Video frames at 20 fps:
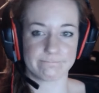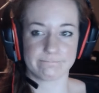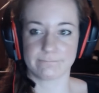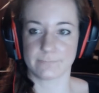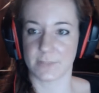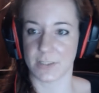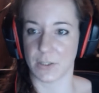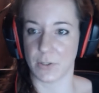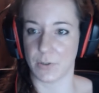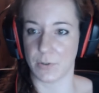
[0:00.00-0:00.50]

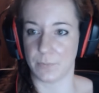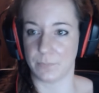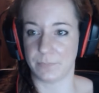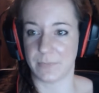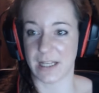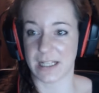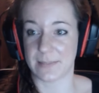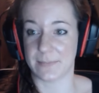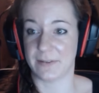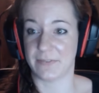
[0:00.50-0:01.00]
So
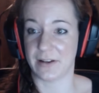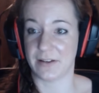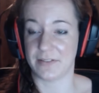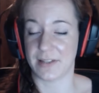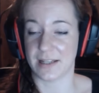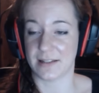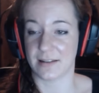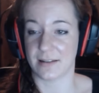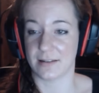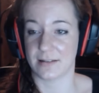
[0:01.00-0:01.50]
that's my 5
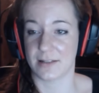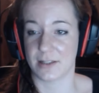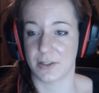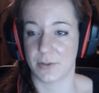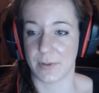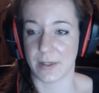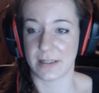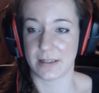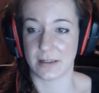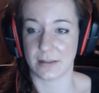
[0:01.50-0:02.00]
cents on the
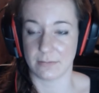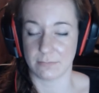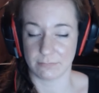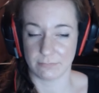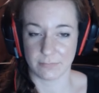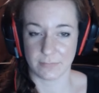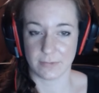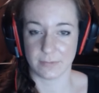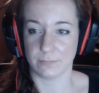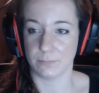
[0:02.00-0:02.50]
situation.
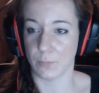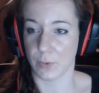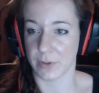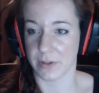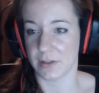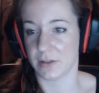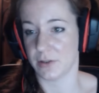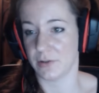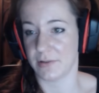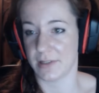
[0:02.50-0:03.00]
More
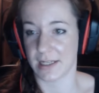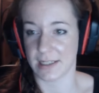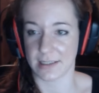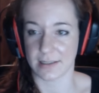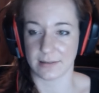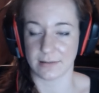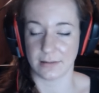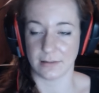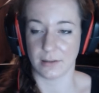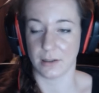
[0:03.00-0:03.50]
than 2 cents
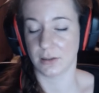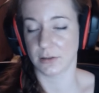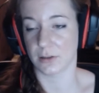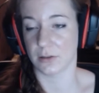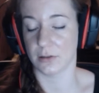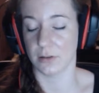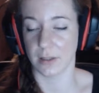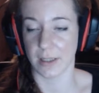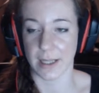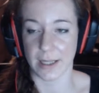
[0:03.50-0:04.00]
because I talked a
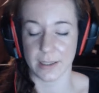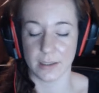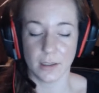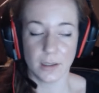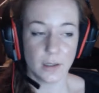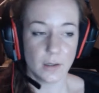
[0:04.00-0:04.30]
whole lot.